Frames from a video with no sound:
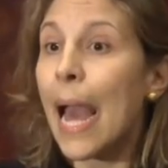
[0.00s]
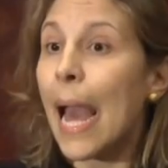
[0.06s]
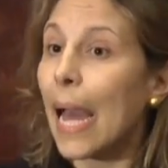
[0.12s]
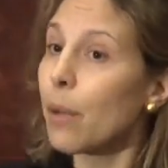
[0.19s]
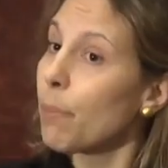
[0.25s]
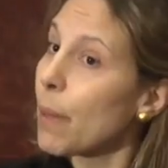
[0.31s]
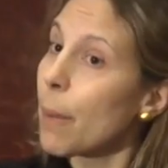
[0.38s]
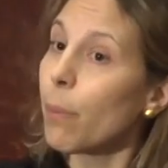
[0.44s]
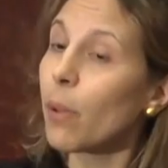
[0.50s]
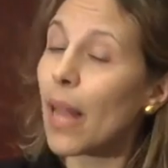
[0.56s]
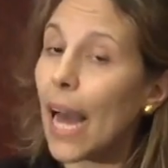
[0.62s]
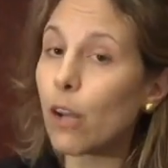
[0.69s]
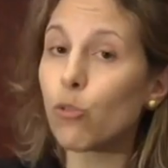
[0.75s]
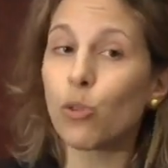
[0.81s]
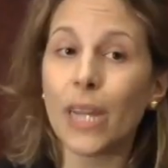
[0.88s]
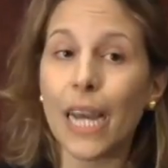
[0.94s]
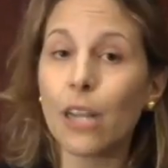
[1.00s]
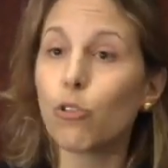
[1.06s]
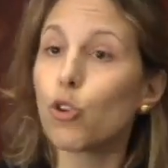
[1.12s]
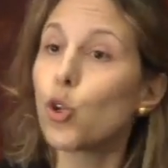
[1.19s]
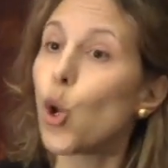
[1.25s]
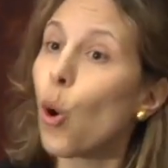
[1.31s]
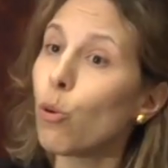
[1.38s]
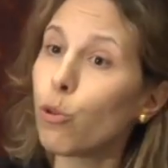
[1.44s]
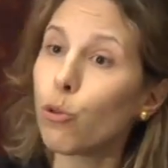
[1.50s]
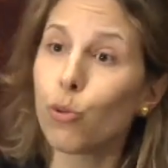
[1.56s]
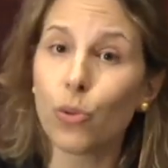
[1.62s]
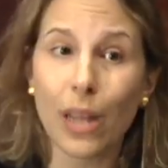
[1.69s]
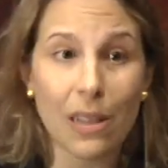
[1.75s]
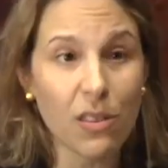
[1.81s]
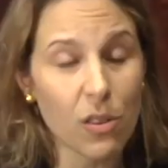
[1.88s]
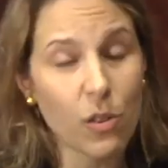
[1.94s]
And people actually had to go
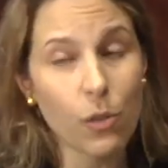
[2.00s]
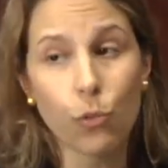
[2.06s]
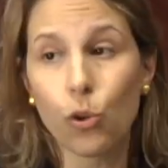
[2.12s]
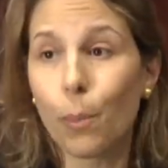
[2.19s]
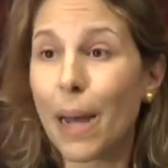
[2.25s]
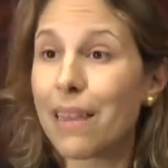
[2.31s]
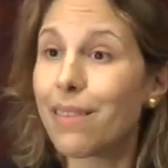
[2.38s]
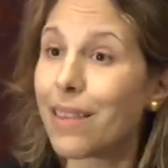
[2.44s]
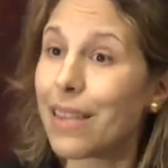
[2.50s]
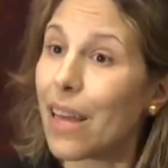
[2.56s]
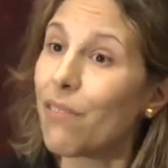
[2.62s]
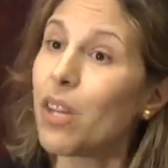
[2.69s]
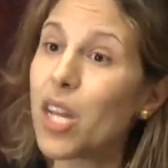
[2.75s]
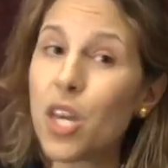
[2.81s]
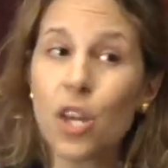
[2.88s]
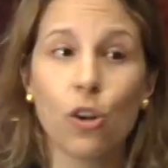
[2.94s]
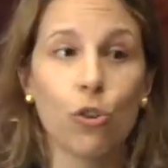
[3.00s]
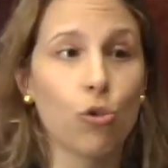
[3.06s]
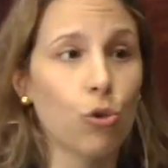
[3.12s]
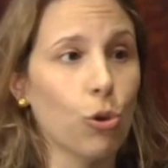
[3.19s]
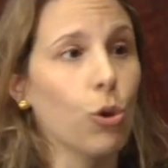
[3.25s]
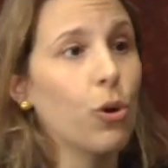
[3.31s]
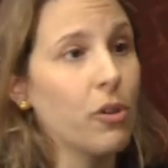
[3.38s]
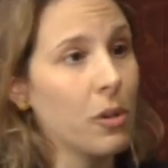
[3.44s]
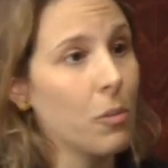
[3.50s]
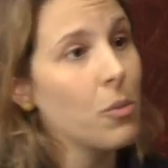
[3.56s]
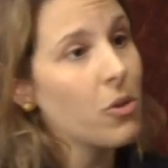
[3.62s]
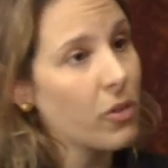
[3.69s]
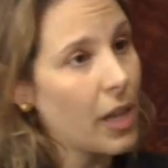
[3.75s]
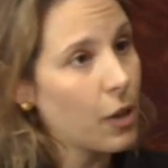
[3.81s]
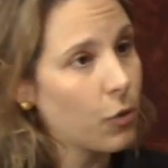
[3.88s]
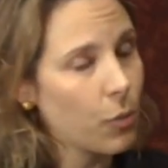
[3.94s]
through that system for about 70 years to learn the
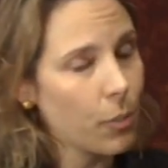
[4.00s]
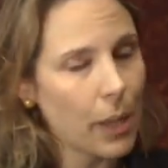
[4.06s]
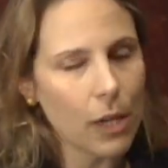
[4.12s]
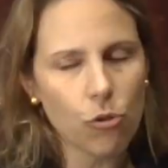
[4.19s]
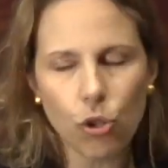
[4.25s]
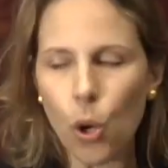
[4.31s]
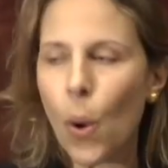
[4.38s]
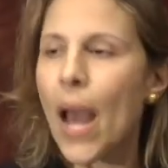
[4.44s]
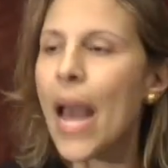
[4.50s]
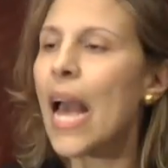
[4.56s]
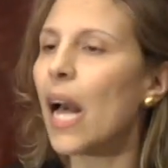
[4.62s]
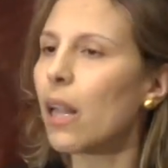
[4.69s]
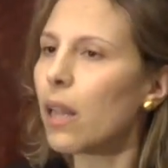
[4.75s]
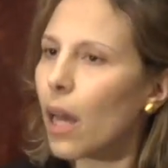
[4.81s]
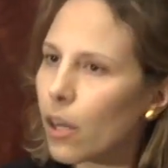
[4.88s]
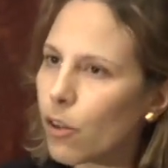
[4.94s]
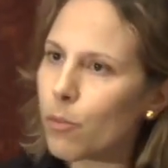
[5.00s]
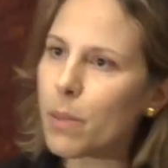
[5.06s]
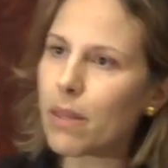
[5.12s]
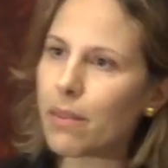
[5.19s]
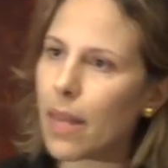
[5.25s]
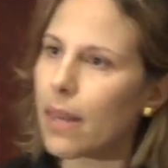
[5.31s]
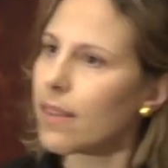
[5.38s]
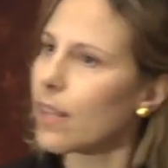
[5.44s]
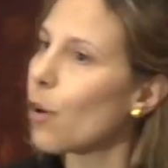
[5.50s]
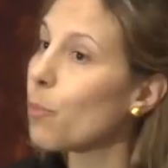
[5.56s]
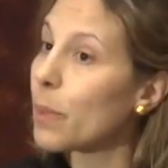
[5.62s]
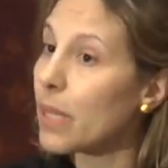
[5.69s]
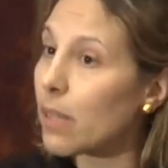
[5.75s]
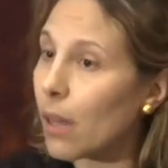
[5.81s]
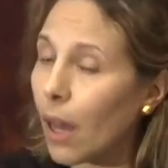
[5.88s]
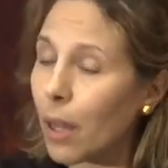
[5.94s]
mistakes from that. So a lot of mistakes have
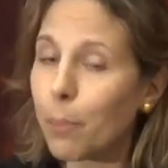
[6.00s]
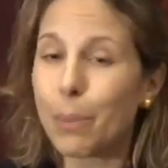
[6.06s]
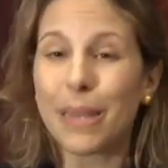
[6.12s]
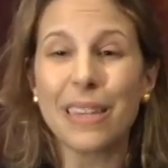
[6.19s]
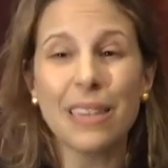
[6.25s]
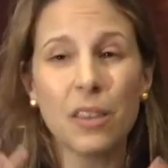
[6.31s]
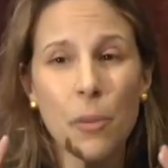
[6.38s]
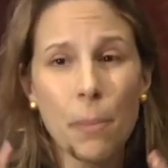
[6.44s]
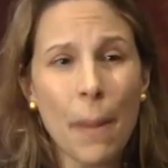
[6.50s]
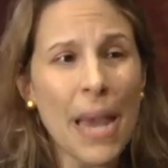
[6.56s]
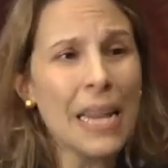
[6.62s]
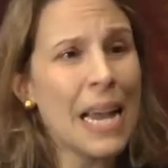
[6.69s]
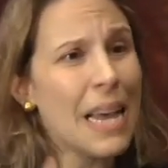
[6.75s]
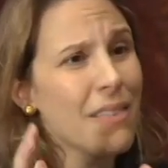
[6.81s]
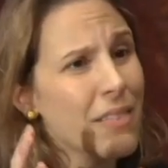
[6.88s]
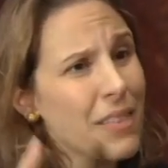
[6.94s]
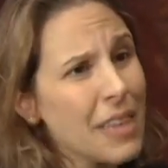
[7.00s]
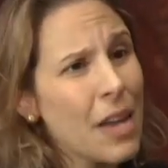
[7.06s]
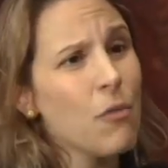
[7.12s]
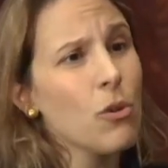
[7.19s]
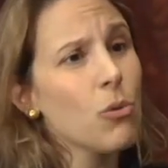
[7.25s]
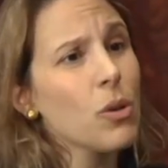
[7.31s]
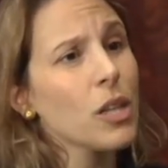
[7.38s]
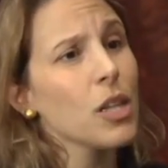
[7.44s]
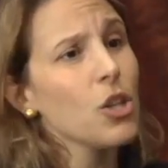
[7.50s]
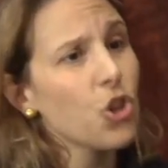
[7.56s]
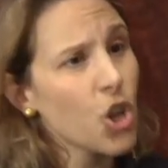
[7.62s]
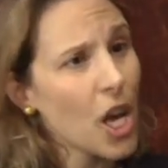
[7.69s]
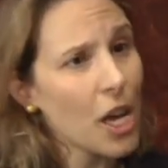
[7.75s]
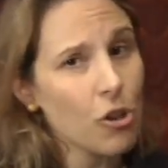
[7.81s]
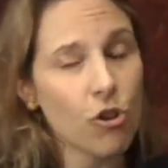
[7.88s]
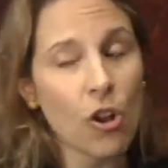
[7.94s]
been done, but the debate has never really
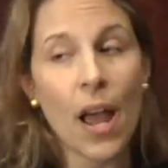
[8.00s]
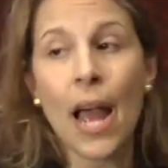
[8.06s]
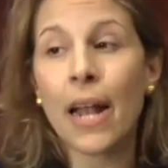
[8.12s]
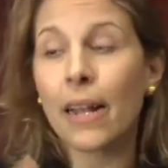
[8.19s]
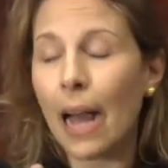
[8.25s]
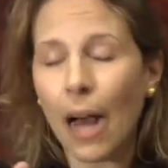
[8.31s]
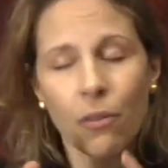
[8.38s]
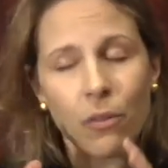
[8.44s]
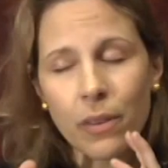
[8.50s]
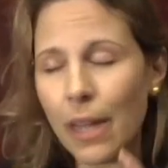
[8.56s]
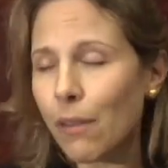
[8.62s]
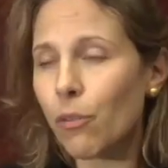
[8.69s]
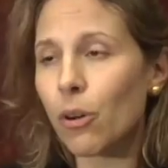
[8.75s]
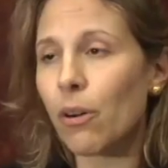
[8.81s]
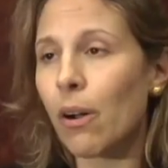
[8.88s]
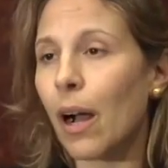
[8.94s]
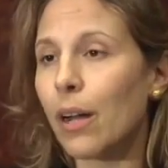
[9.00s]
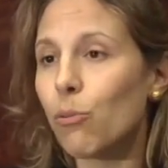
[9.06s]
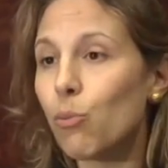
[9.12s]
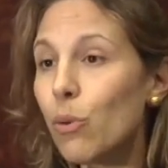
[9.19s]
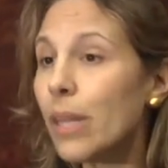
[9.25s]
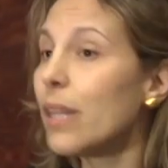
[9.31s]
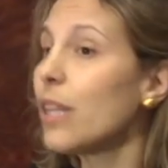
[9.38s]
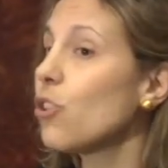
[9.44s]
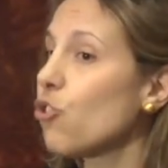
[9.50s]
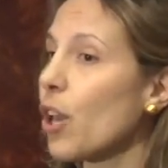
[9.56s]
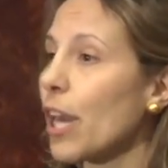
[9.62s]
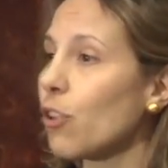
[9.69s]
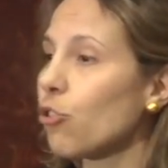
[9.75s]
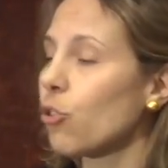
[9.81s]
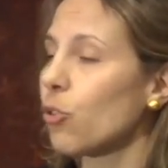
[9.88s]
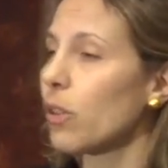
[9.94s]
changed,
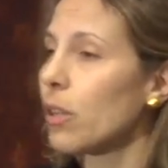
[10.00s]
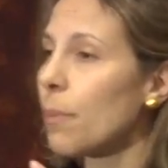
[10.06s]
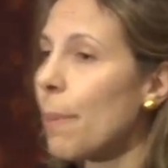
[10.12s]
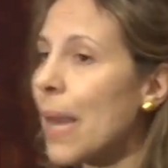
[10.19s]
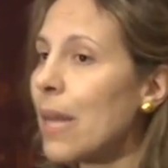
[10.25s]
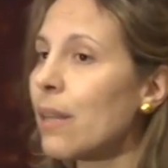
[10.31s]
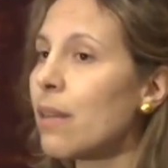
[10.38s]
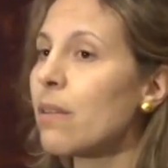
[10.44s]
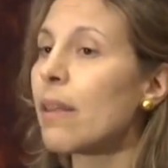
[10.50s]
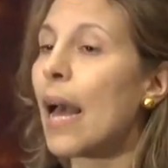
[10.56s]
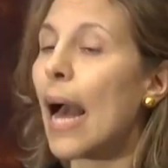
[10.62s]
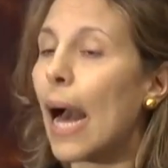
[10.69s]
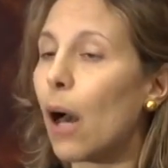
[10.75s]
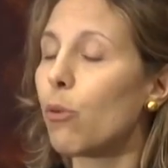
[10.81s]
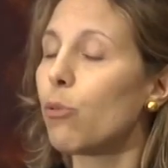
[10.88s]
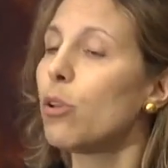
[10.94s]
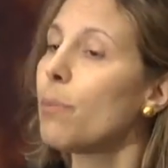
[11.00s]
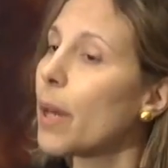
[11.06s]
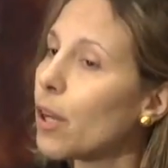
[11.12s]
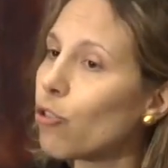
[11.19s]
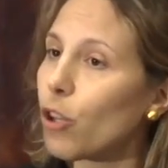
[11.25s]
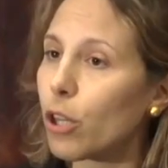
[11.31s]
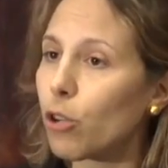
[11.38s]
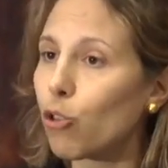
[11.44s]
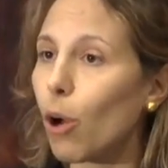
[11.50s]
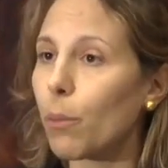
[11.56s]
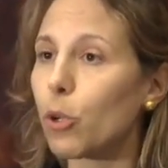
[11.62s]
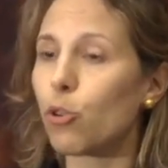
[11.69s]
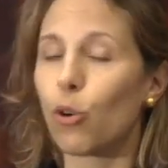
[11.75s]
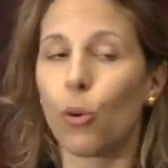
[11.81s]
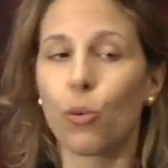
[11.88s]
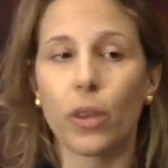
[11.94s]
So the debate is, how do you manage
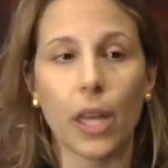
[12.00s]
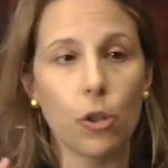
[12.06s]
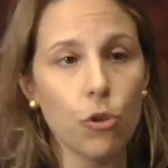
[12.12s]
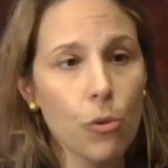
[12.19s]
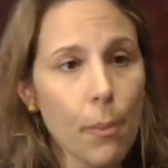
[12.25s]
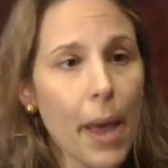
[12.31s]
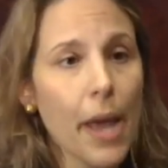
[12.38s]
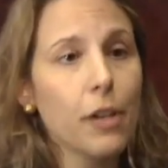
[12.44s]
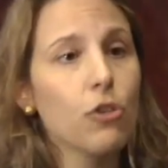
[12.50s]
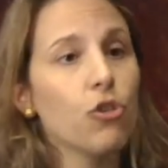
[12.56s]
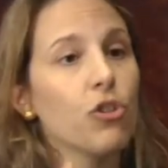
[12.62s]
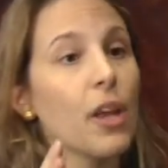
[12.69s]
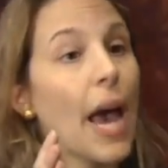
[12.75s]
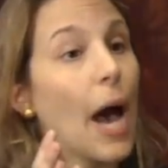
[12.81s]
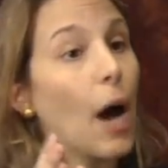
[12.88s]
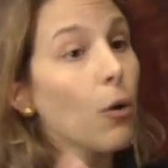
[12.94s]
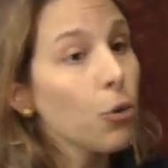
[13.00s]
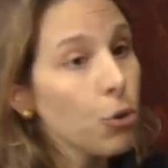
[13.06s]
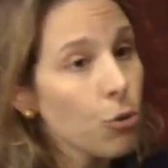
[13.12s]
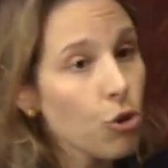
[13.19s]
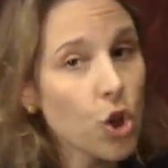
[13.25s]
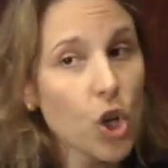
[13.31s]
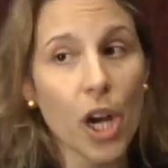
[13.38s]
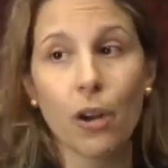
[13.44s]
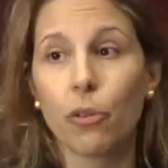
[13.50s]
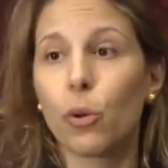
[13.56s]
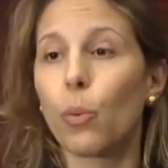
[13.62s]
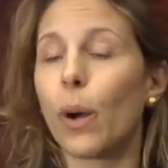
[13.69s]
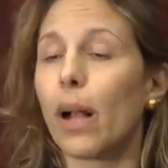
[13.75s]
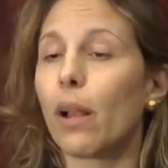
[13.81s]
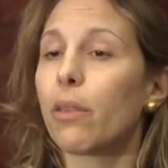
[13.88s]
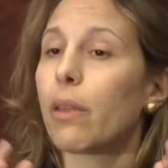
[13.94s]
economic growth? Can you manage it? How do you share the
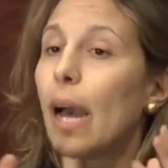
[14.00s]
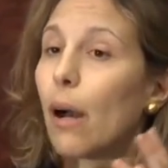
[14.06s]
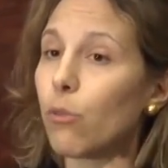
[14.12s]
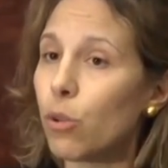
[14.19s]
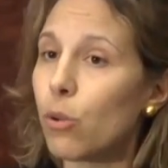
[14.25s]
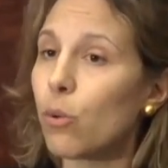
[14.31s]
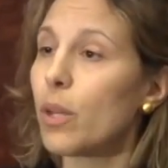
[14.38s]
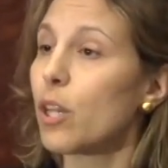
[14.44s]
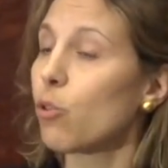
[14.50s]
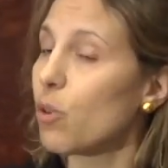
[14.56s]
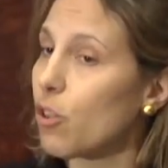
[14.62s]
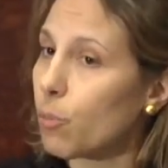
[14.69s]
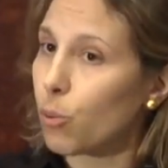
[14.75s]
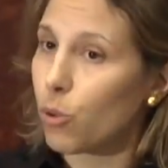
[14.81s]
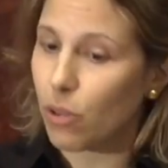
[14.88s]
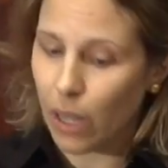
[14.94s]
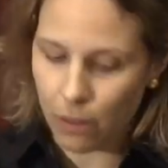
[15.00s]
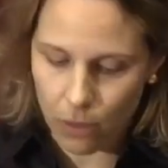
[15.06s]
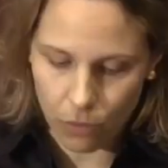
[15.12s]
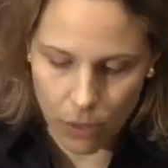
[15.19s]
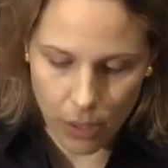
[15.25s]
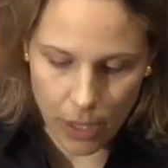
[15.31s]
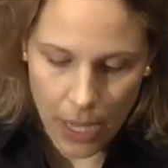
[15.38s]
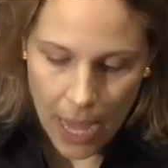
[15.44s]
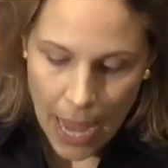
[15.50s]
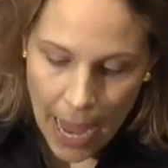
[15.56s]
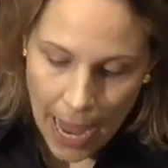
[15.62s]
wealth? How do you increase productivity?